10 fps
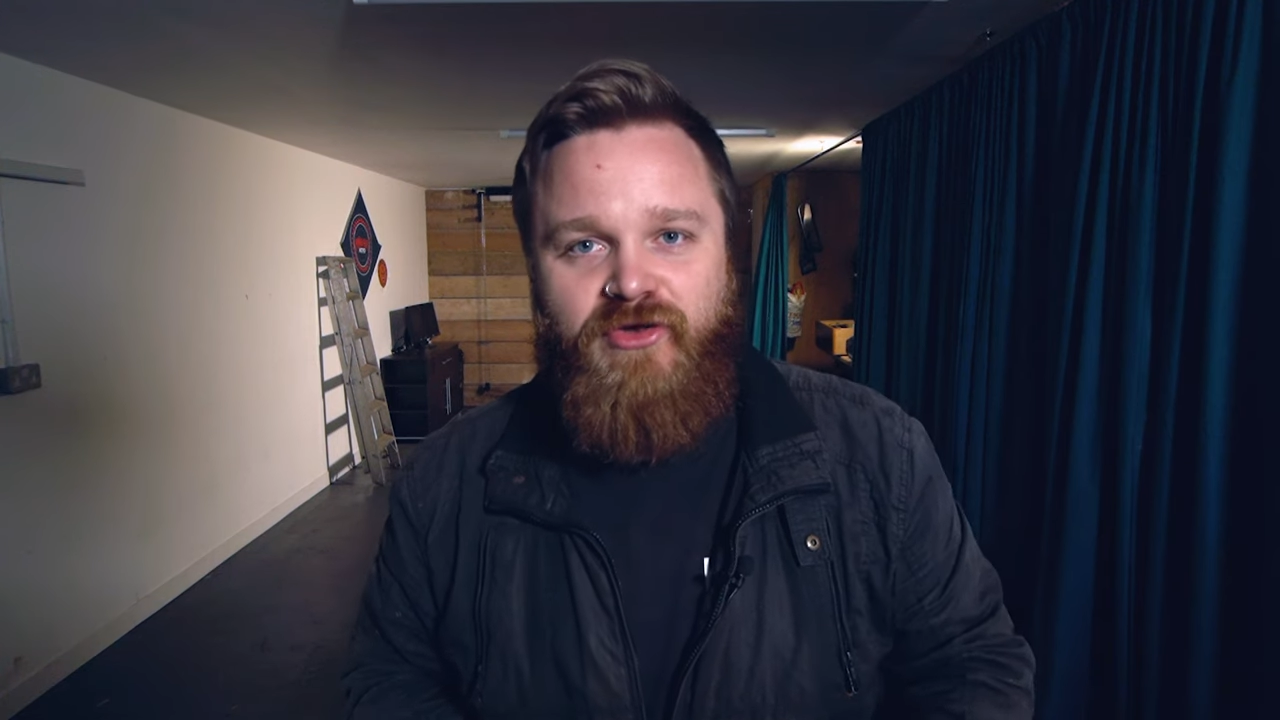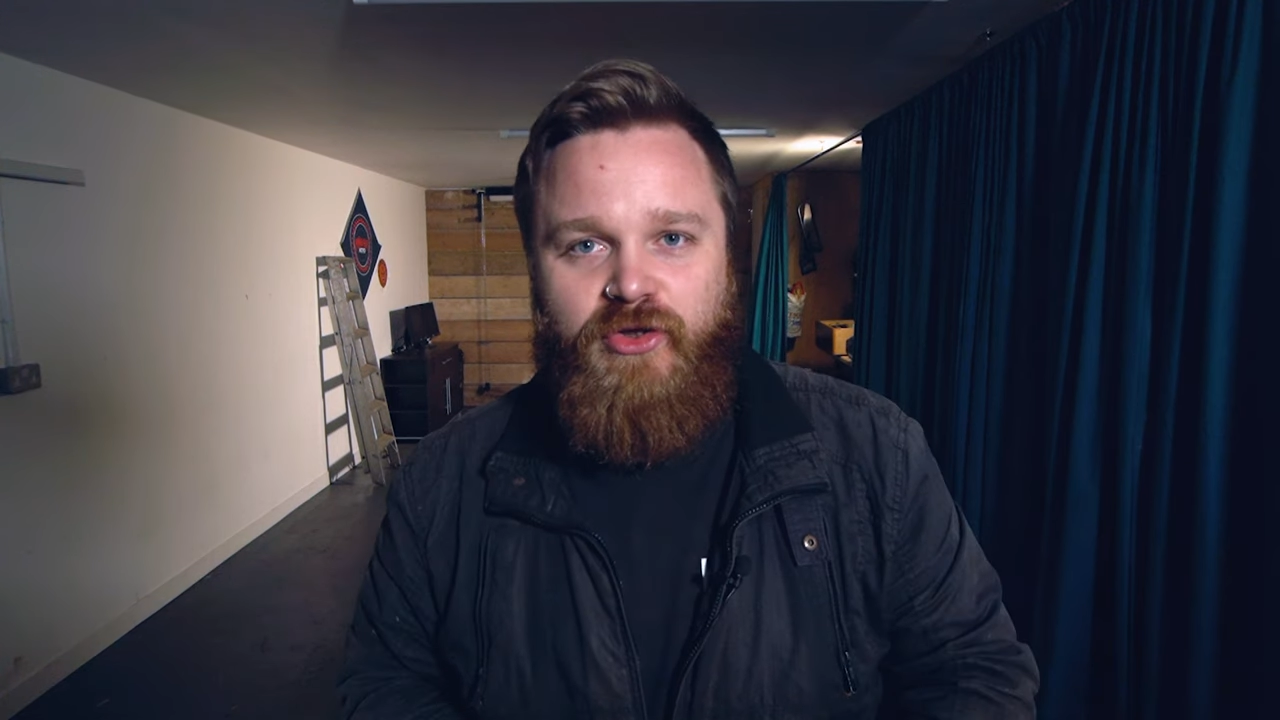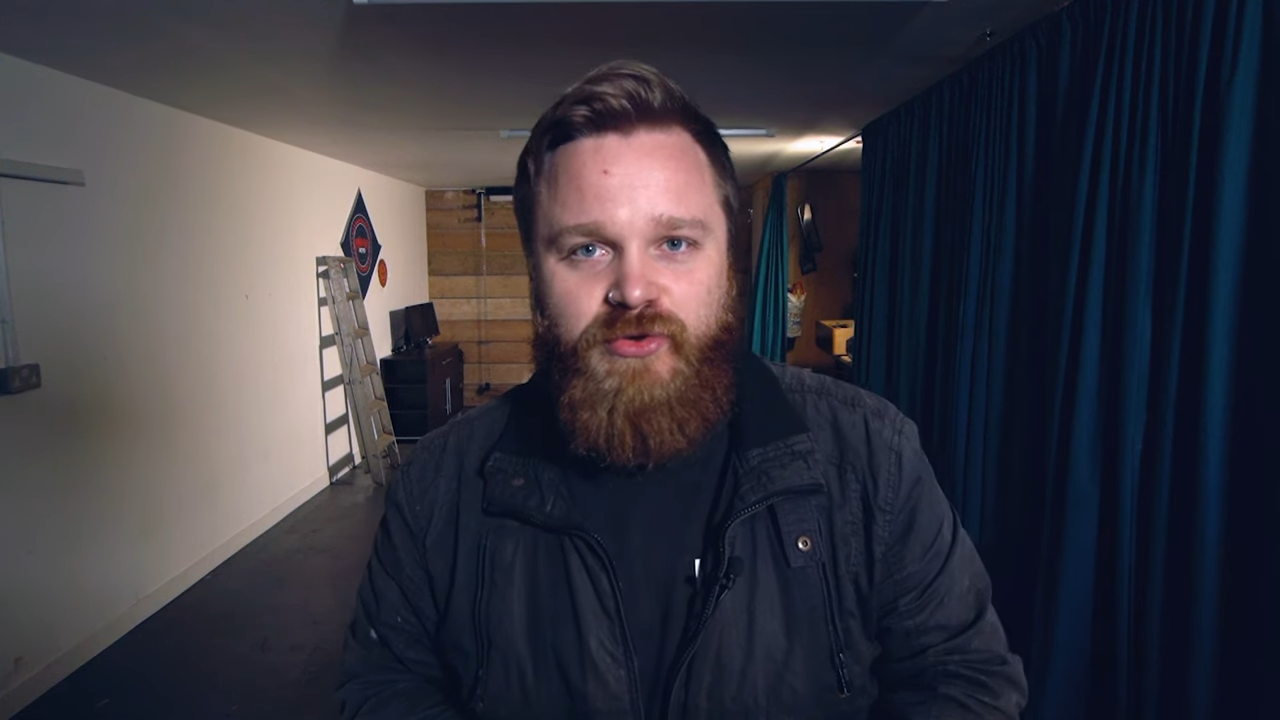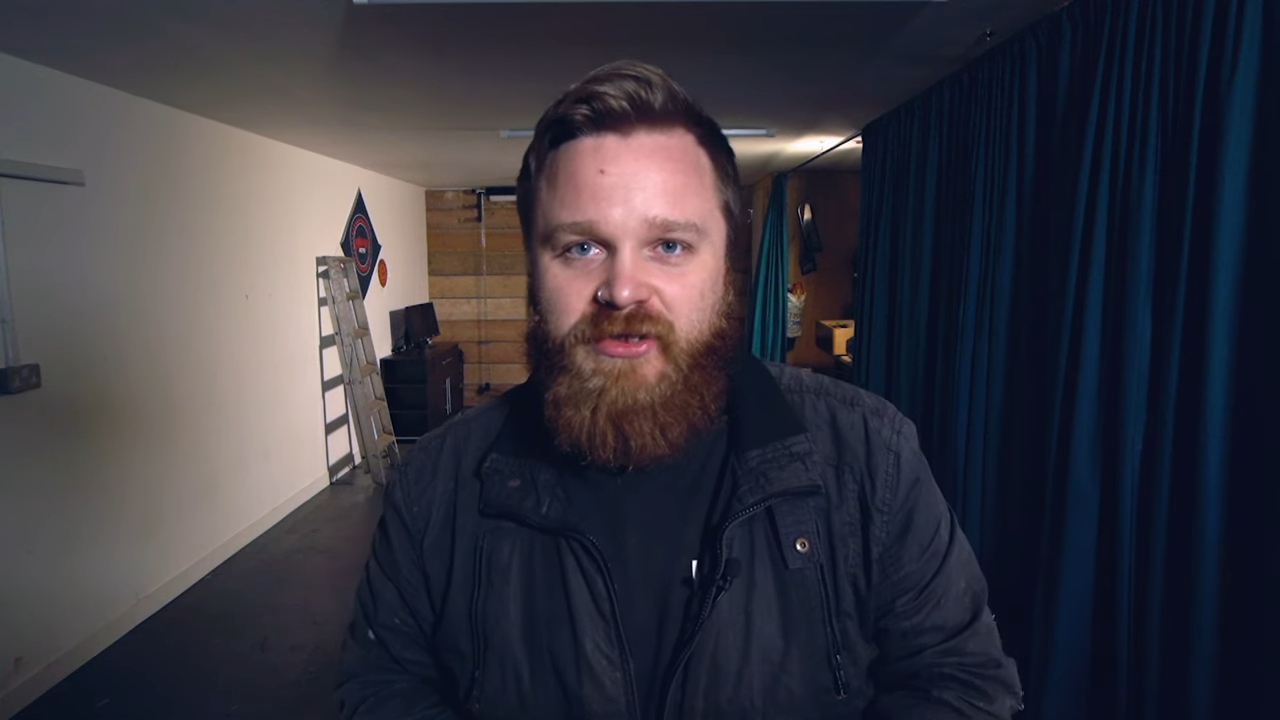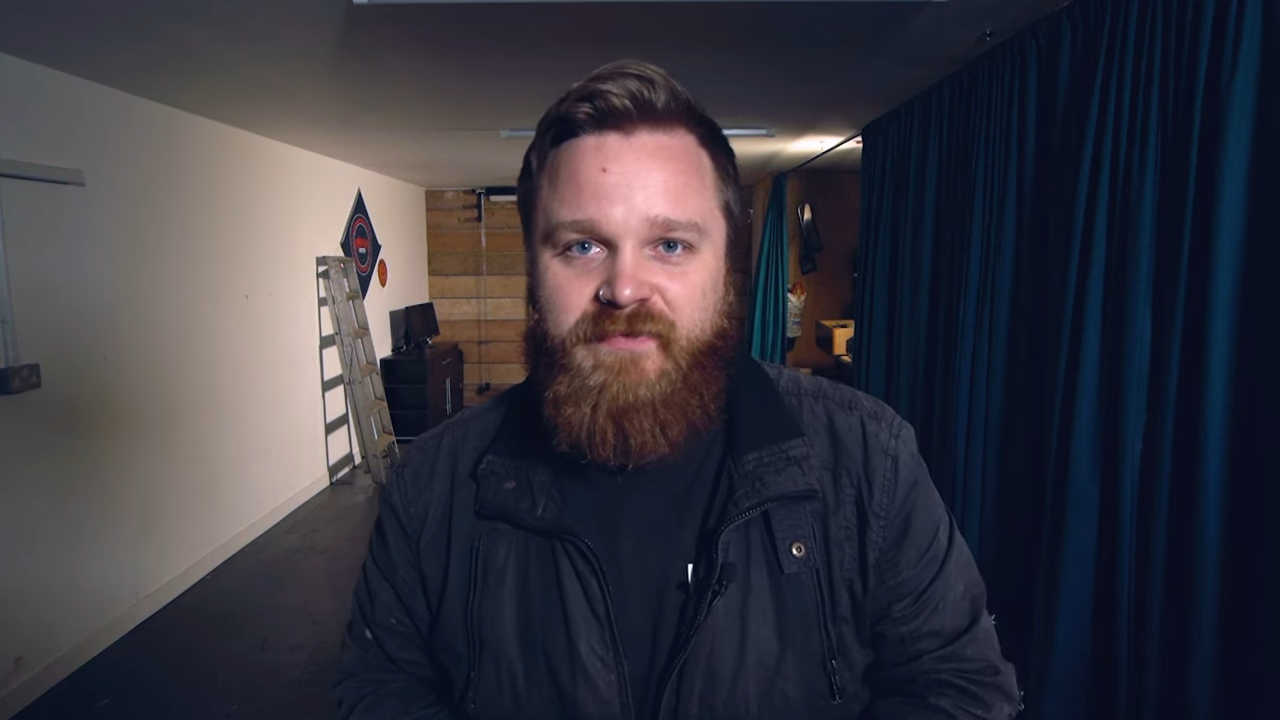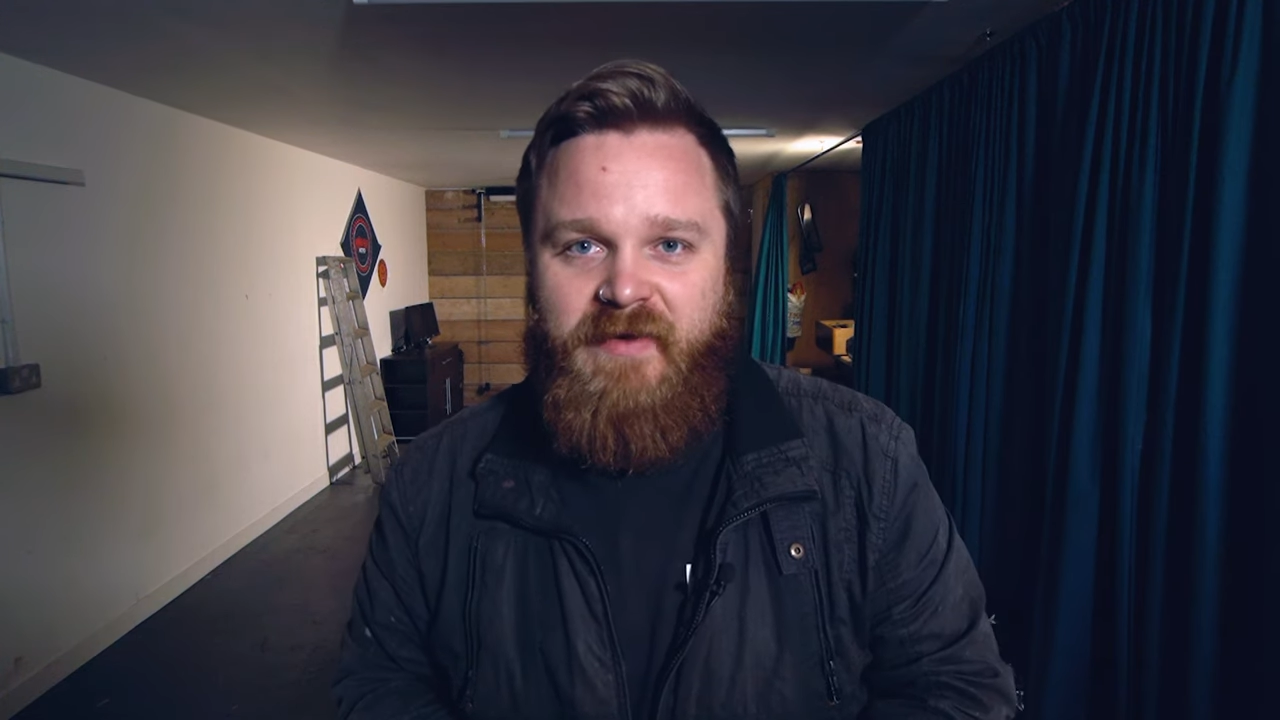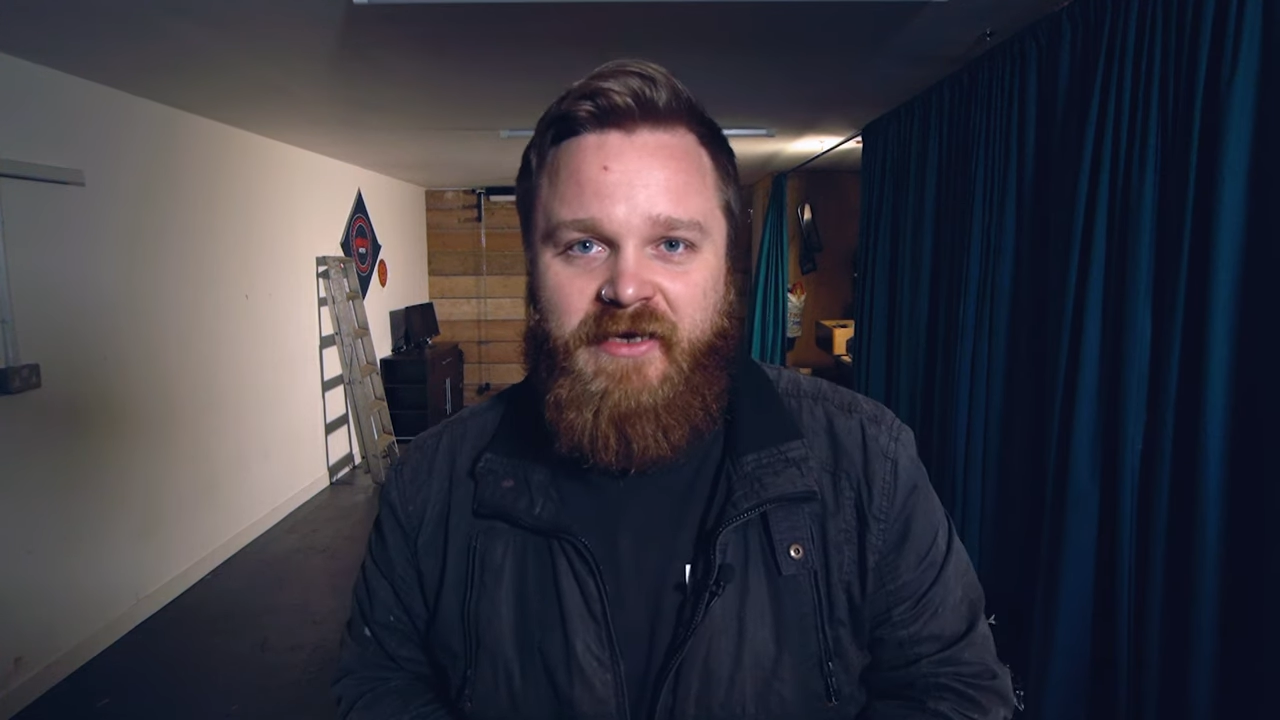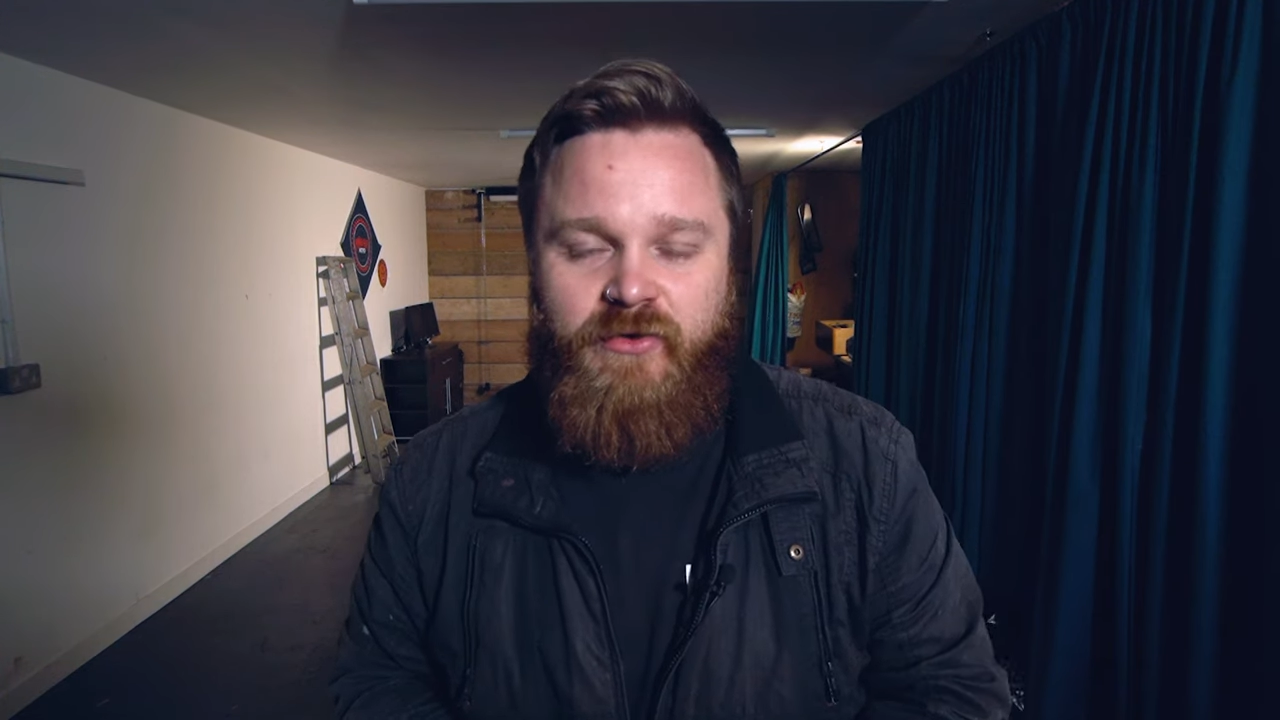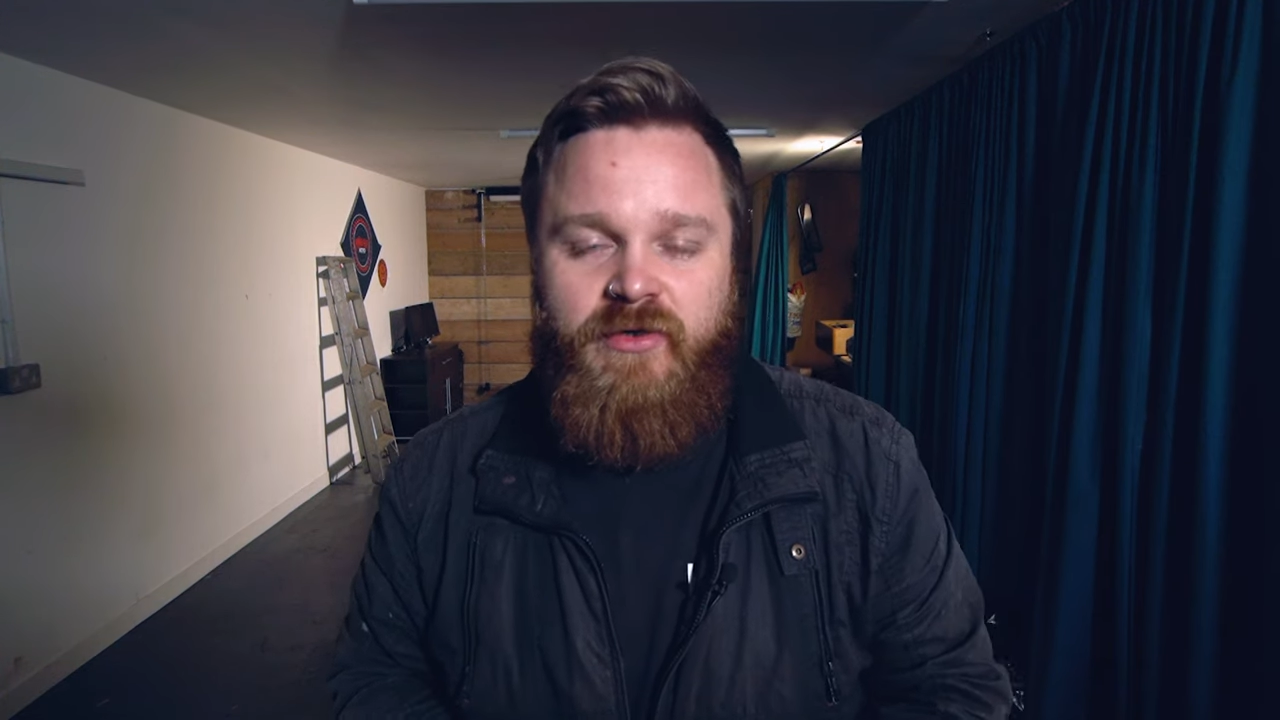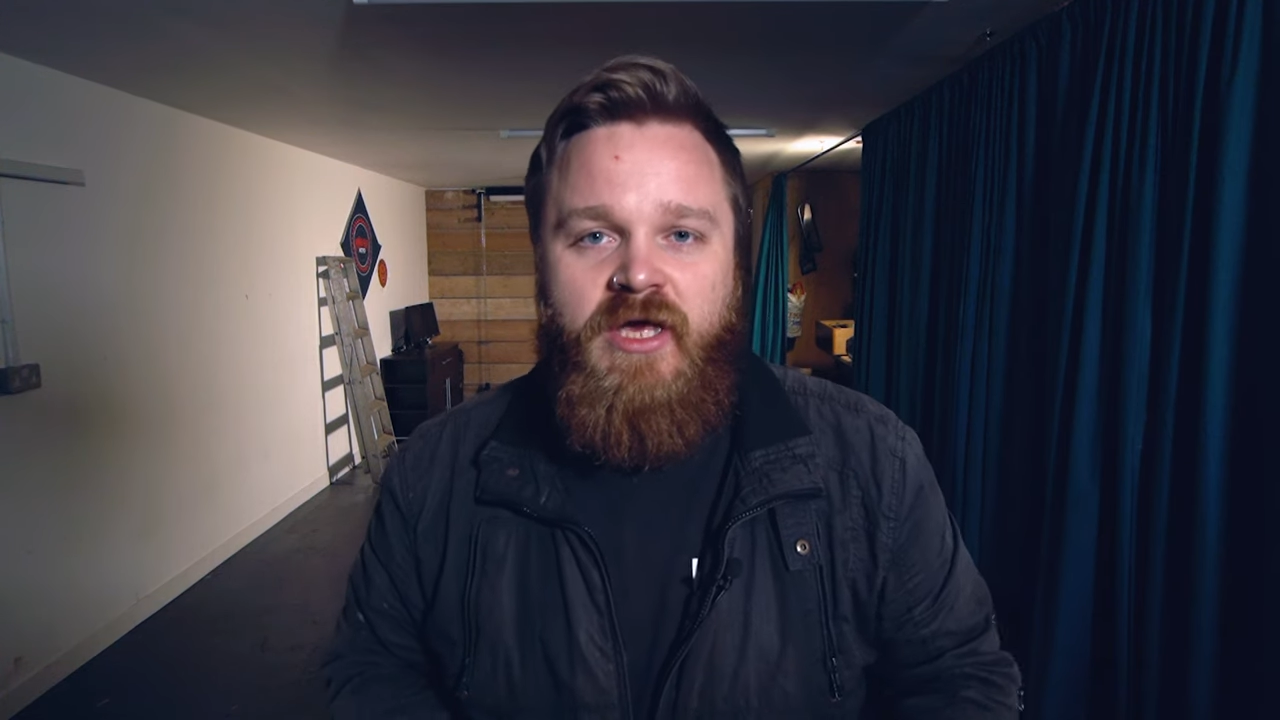the user's
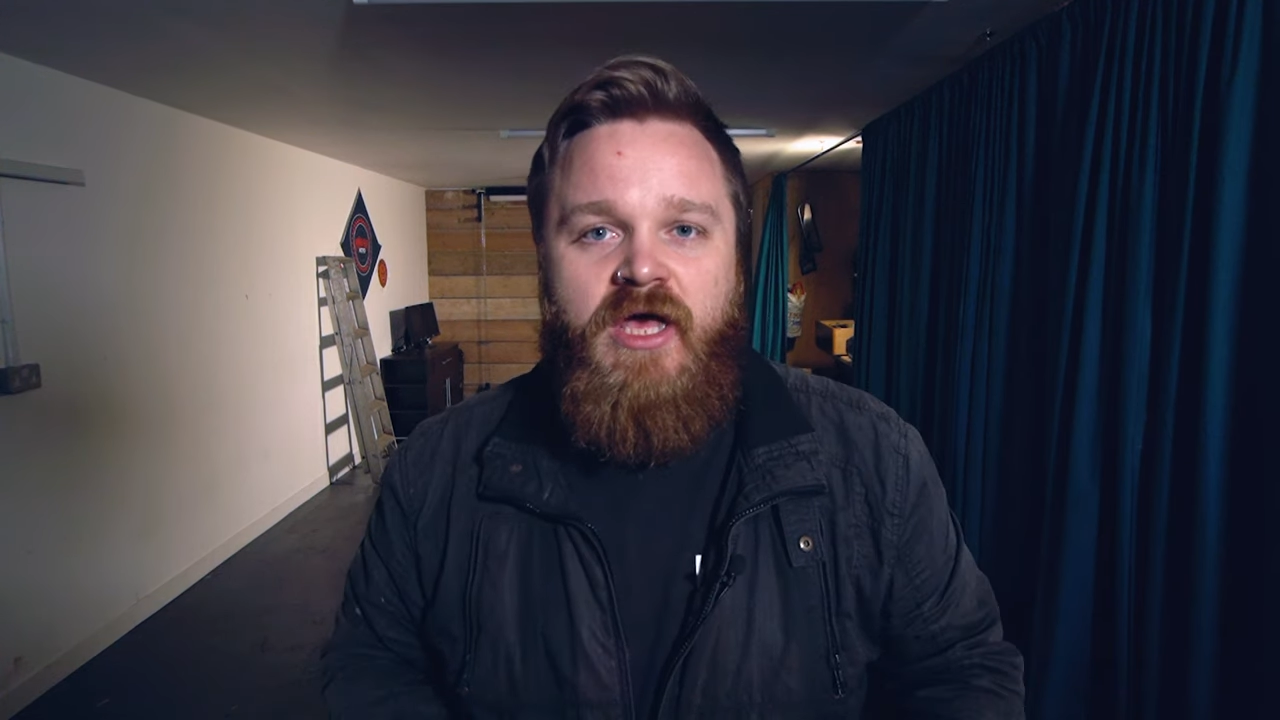manual.